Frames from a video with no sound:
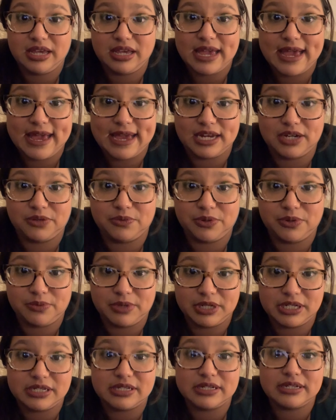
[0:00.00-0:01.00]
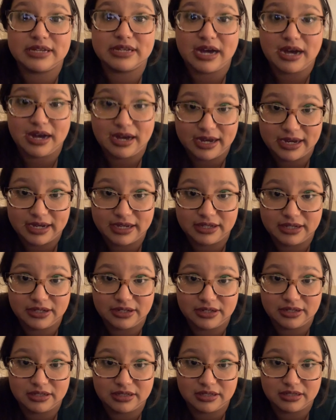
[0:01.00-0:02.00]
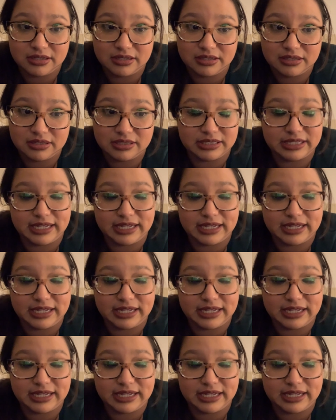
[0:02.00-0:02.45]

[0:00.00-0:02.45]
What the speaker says: And we were tired because,